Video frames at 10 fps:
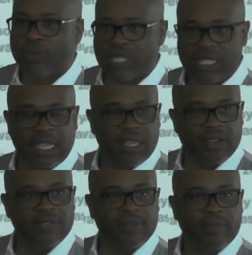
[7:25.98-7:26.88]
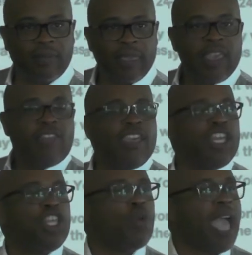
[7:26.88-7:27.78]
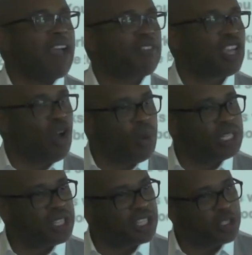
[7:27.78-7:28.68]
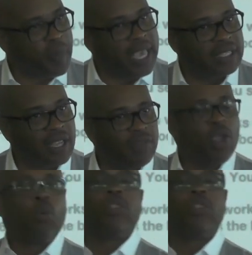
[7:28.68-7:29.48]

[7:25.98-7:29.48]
receive? Then you have to go into the space of,